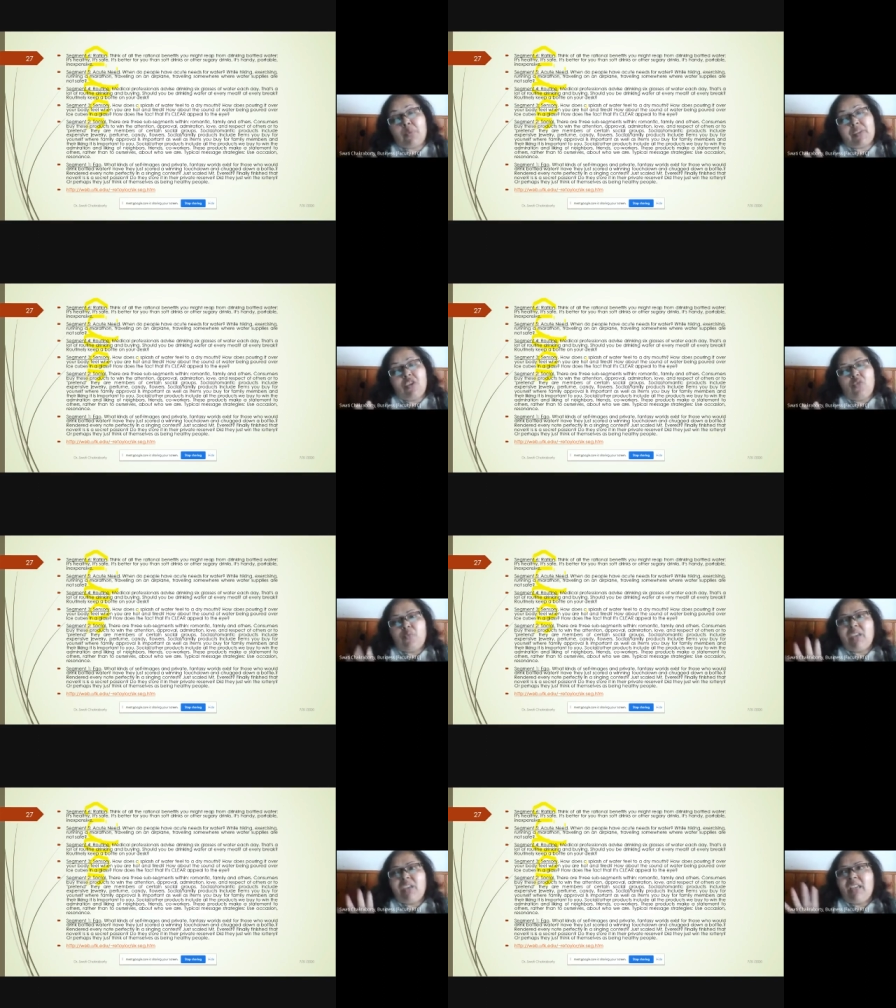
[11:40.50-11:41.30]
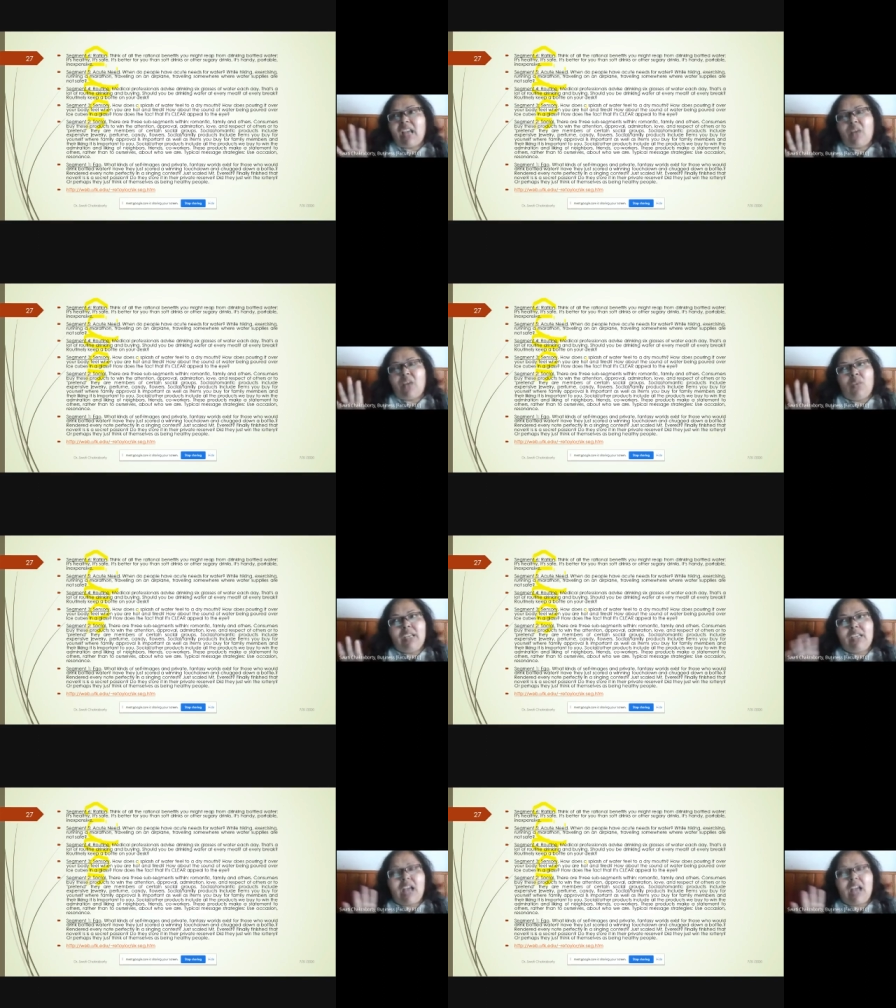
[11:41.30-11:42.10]
I
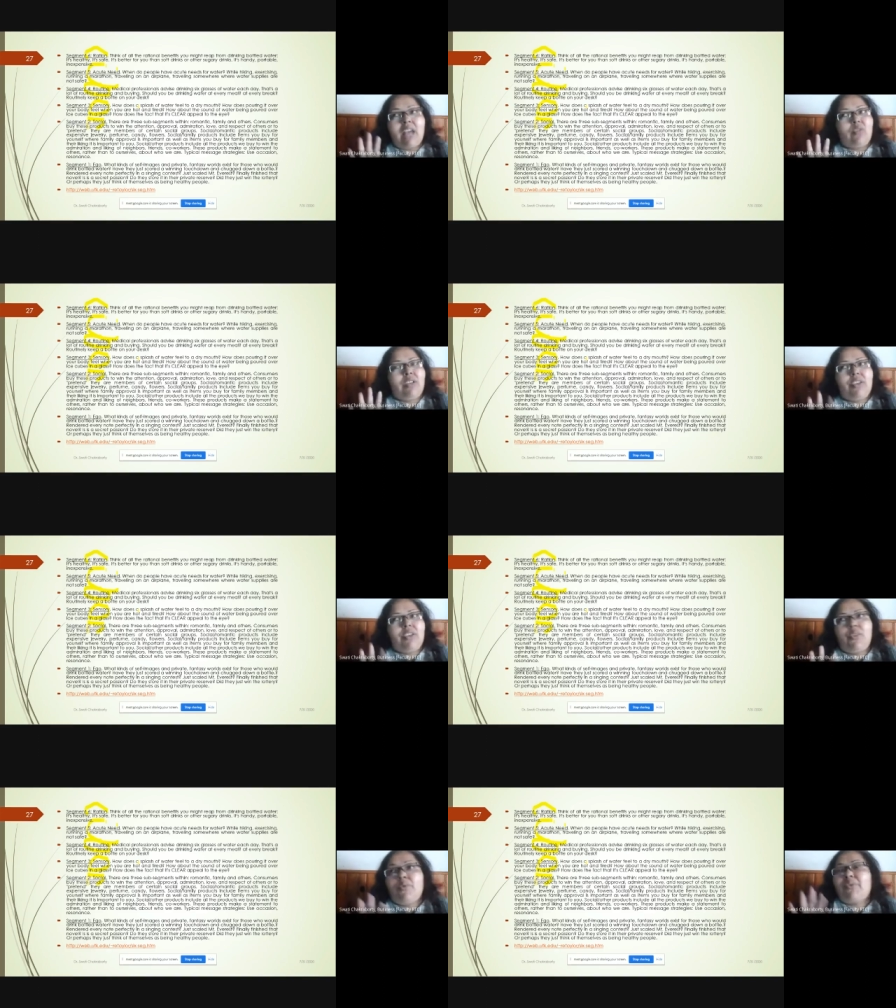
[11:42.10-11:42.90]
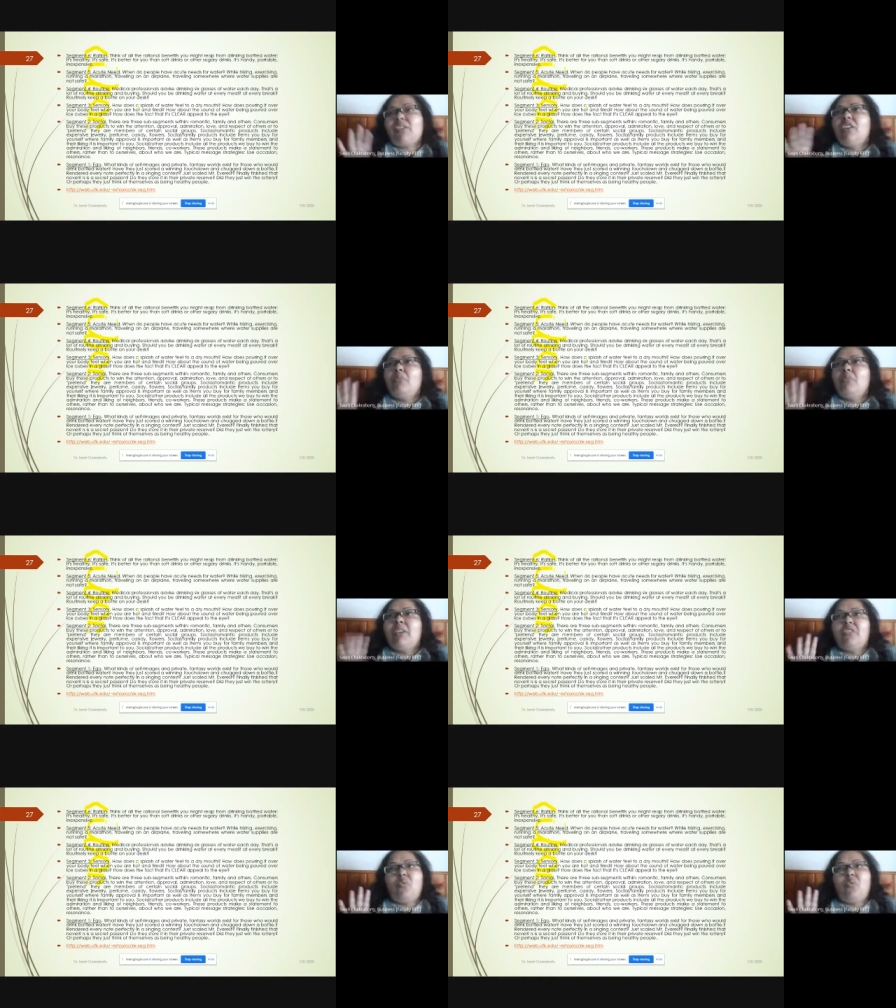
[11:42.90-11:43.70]
only use mineral
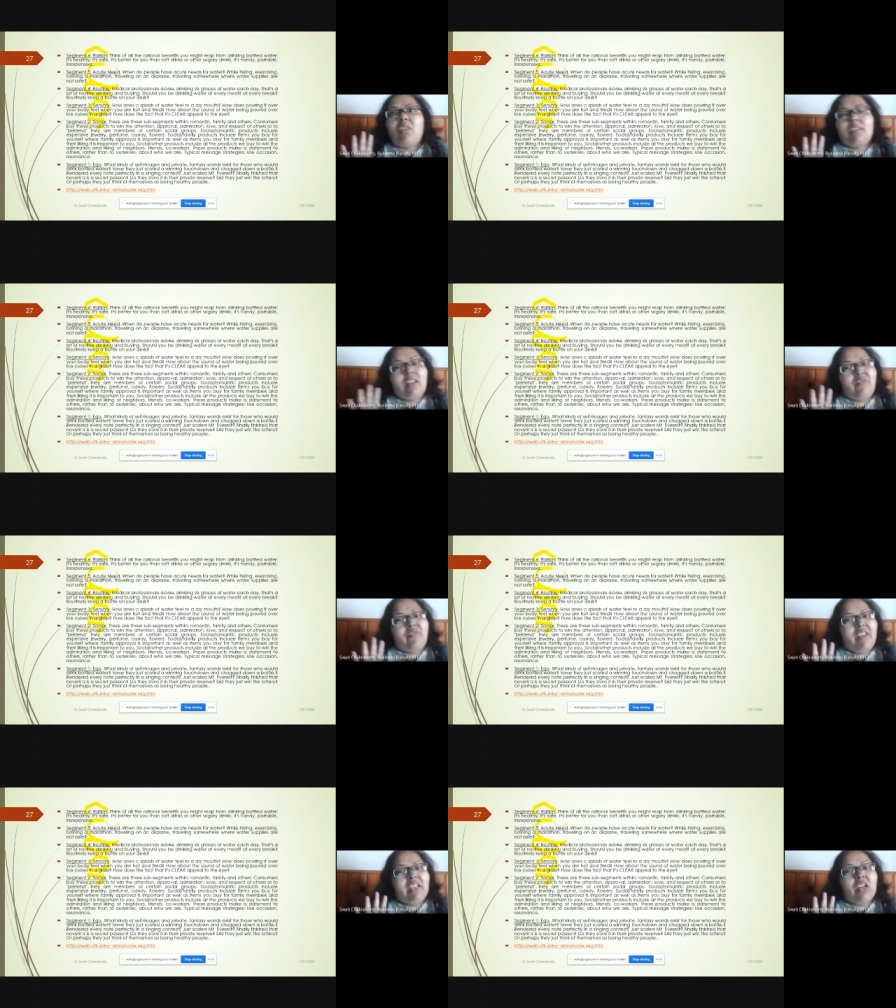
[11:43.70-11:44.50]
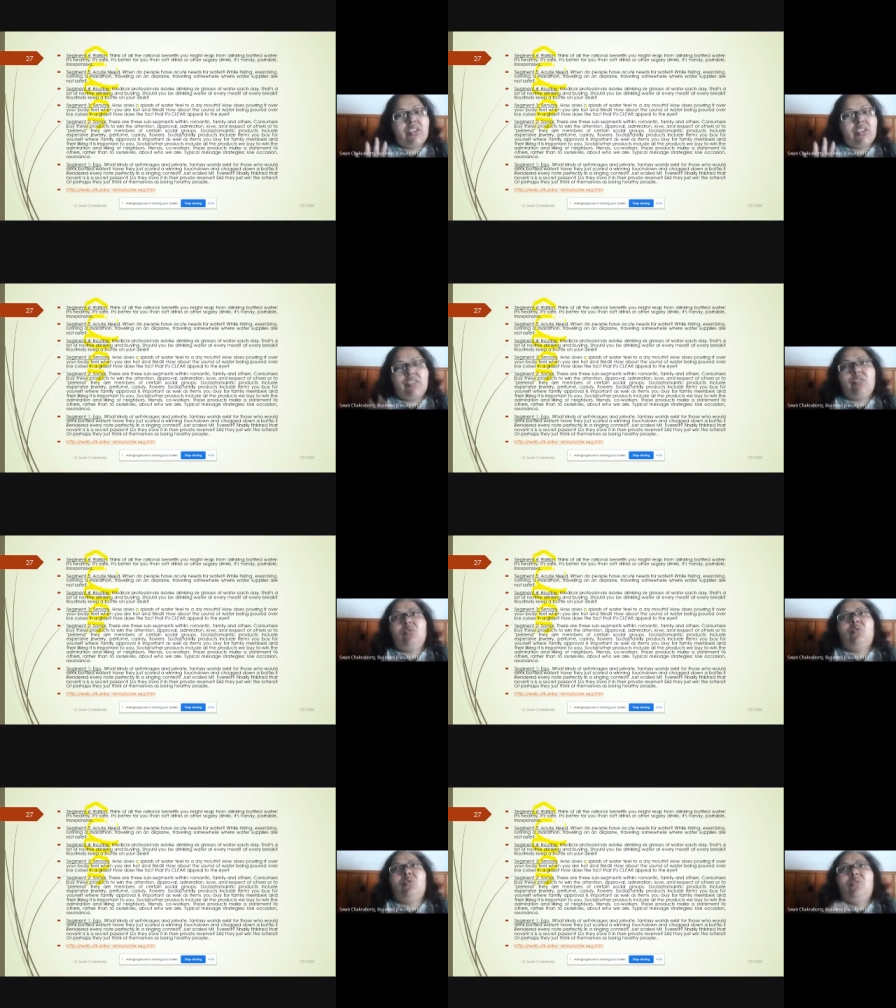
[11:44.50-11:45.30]
water. I'm very conscious.
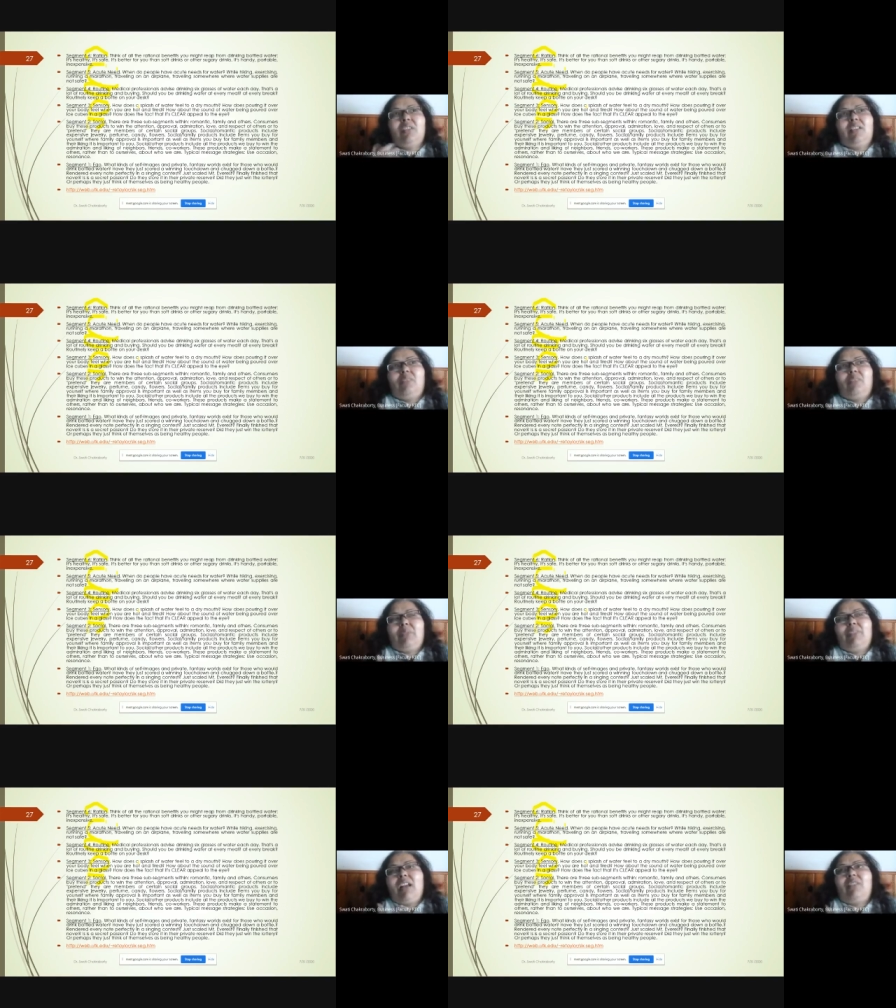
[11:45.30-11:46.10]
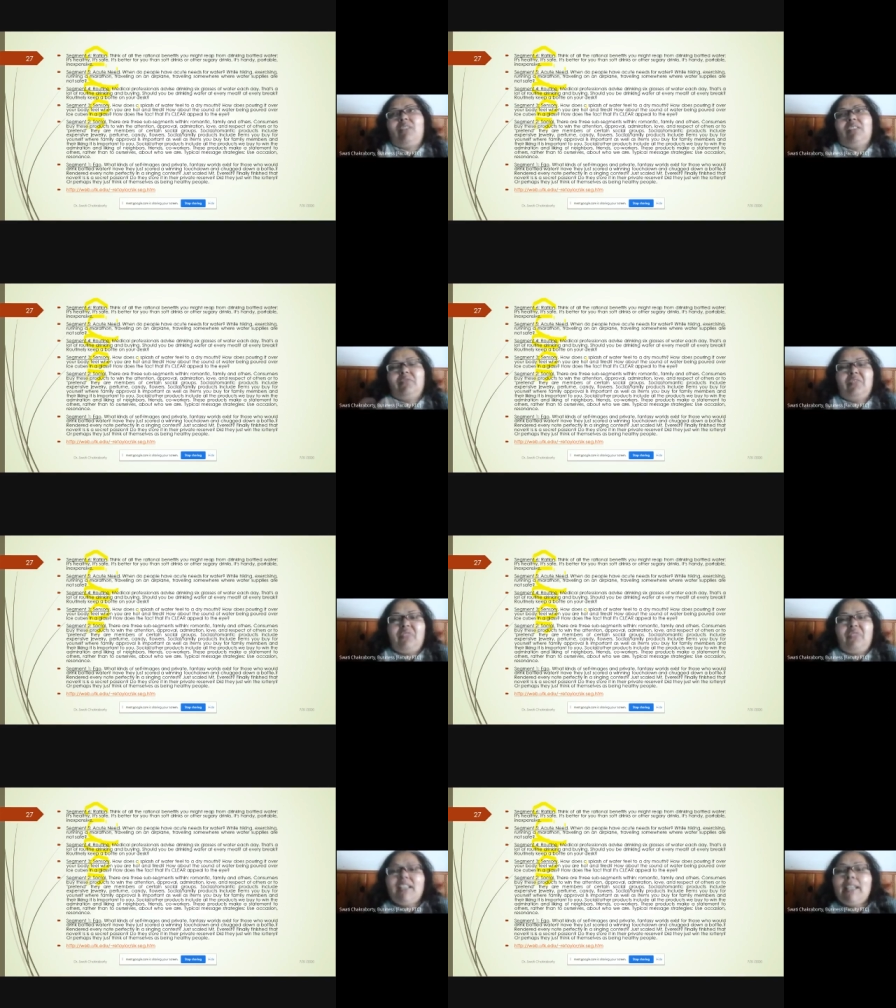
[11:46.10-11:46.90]
So people have a different
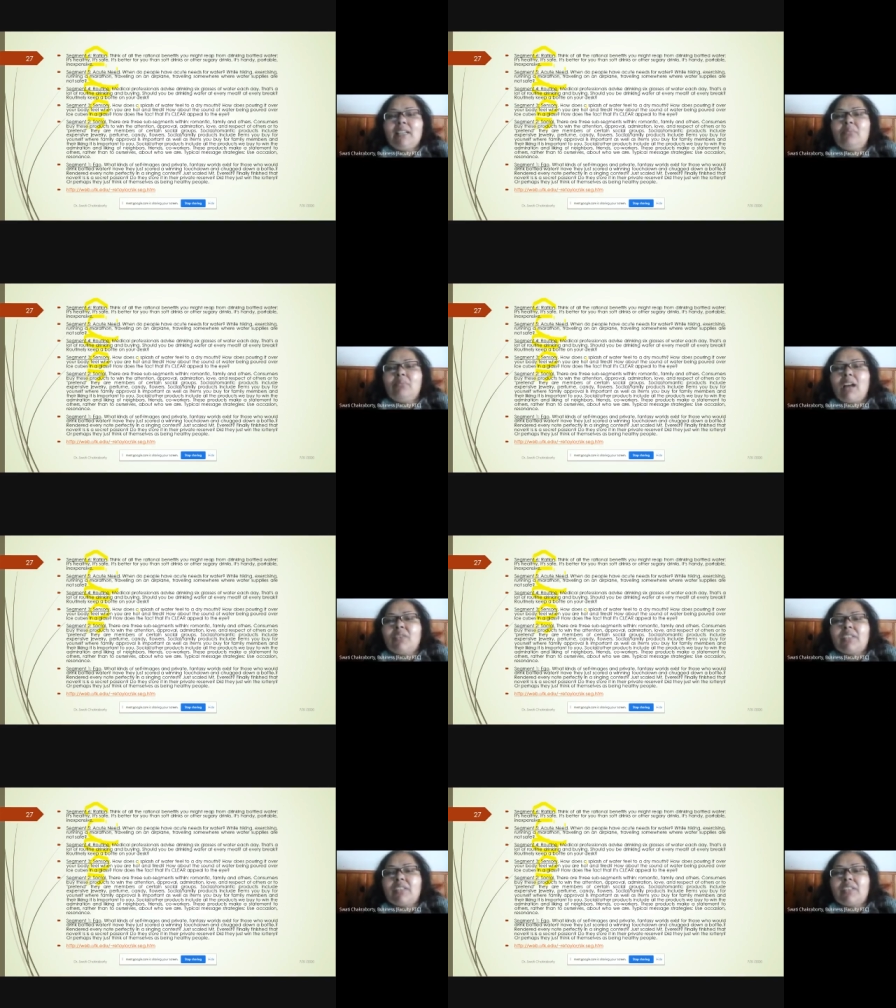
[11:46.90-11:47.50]
feeling about it.